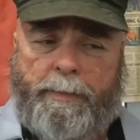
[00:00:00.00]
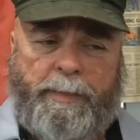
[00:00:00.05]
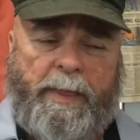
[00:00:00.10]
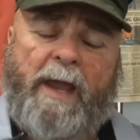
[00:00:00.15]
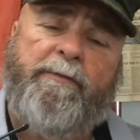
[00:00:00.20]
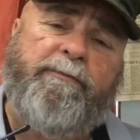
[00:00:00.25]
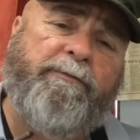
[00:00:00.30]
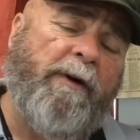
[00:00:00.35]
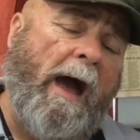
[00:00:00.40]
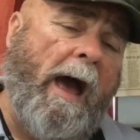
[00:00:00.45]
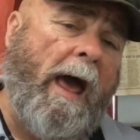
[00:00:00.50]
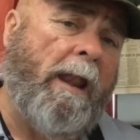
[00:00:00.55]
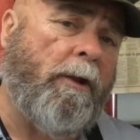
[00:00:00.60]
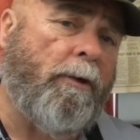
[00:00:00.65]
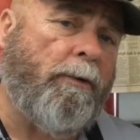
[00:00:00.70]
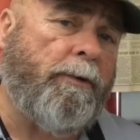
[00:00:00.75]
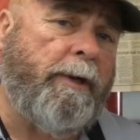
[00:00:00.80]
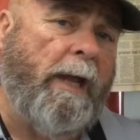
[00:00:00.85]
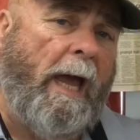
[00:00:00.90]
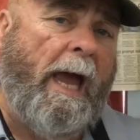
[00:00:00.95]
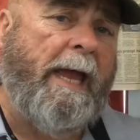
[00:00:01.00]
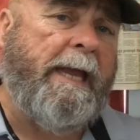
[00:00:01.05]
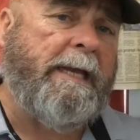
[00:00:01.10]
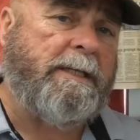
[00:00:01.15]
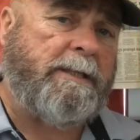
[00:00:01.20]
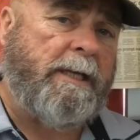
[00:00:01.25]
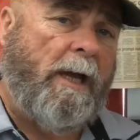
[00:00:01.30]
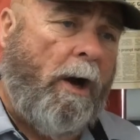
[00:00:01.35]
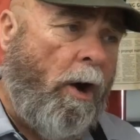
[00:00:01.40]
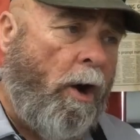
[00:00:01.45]
They followed
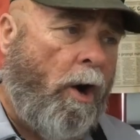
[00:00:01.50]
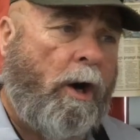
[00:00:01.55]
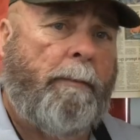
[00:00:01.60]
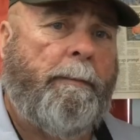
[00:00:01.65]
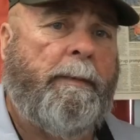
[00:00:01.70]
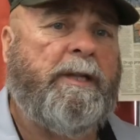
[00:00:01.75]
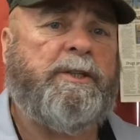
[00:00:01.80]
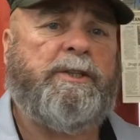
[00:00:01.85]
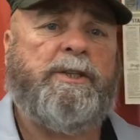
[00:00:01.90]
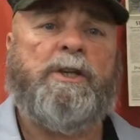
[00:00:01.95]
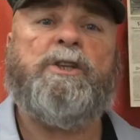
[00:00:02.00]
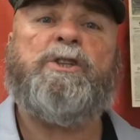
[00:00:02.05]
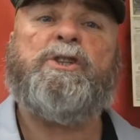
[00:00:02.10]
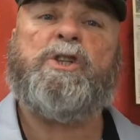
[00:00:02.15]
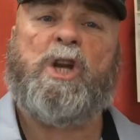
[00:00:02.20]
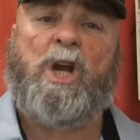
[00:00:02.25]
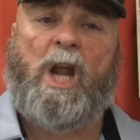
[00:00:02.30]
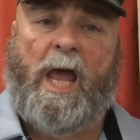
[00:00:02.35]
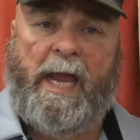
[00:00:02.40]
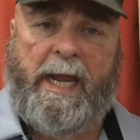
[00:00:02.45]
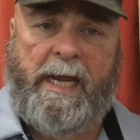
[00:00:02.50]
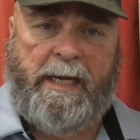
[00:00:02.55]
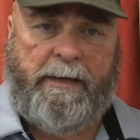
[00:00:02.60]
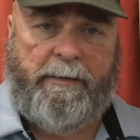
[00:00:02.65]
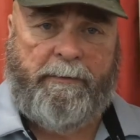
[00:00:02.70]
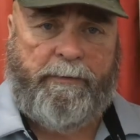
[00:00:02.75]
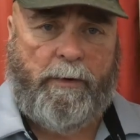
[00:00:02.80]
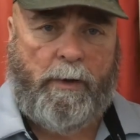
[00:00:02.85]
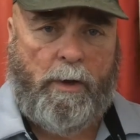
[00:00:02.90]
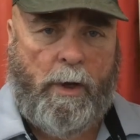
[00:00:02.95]
Asa Harmon's
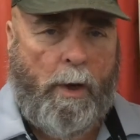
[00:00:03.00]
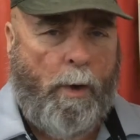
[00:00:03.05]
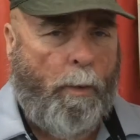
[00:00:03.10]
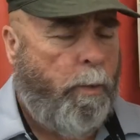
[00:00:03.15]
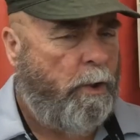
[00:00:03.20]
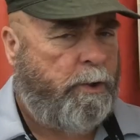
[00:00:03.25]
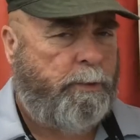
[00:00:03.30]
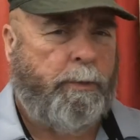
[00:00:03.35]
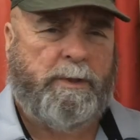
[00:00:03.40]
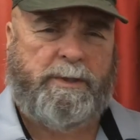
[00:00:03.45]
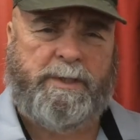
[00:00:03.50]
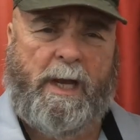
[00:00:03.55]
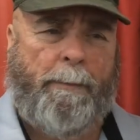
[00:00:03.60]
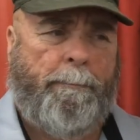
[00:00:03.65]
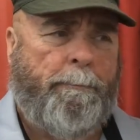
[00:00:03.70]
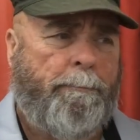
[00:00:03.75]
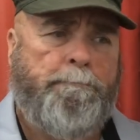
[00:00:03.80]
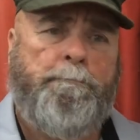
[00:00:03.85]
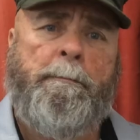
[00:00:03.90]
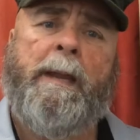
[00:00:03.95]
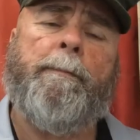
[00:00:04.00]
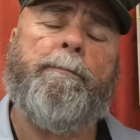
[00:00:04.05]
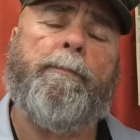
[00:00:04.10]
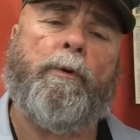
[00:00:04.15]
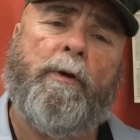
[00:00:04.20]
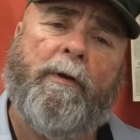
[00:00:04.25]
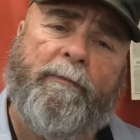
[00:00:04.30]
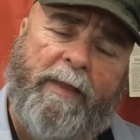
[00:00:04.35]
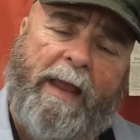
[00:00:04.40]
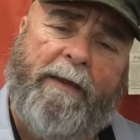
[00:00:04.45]
slave, which was a
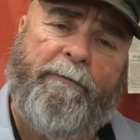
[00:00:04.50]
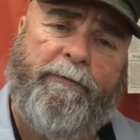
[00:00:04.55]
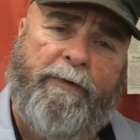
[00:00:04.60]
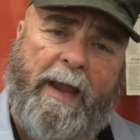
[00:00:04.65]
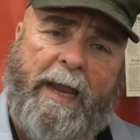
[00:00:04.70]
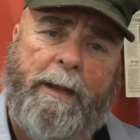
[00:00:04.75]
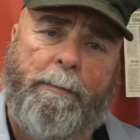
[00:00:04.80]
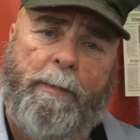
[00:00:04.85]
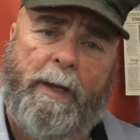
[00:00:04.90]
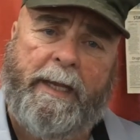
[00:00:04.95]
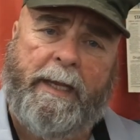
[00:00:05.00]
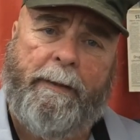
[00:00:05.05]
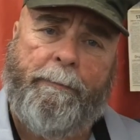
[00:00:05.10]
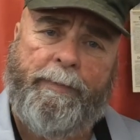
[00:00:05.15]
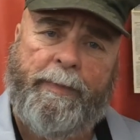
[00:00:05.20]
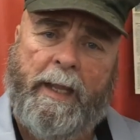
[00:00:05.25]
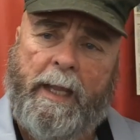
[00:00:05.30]
member of that family.